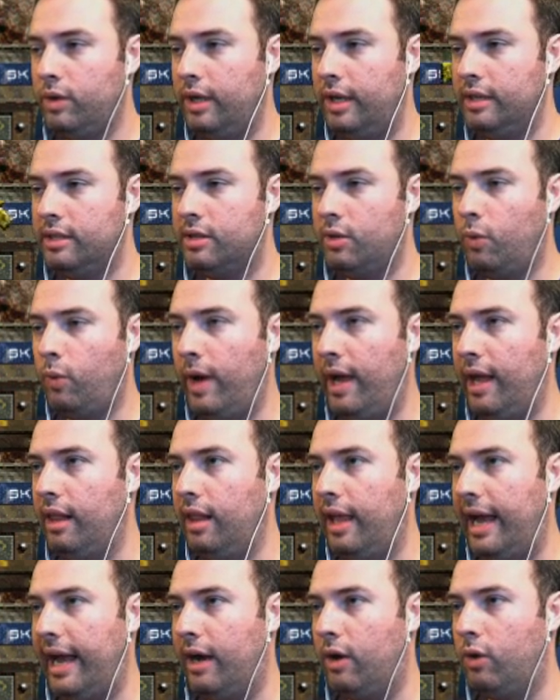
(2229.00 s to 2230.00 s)
Is the
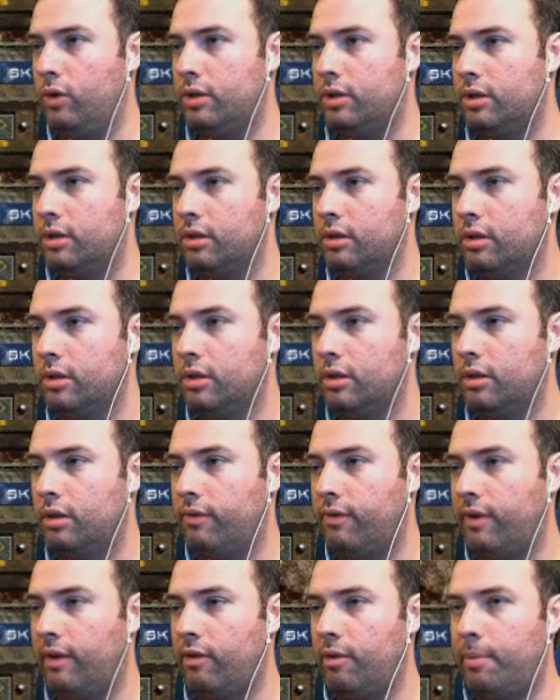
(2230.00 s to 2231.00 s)
well out?
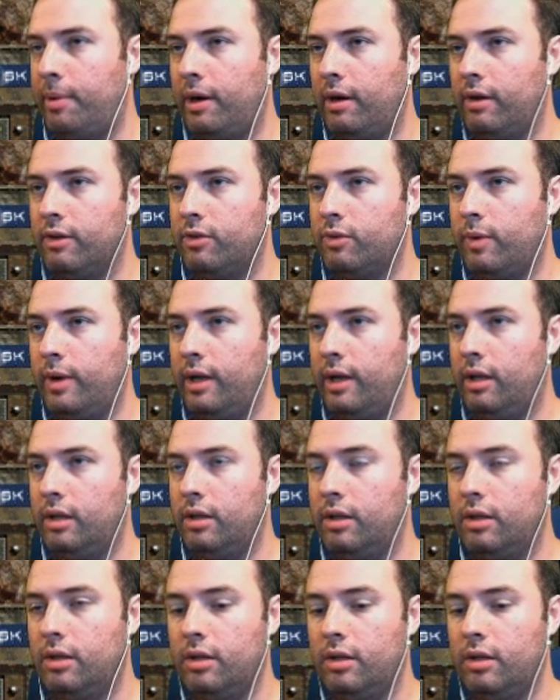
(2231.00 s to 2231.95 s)
If I repair this well?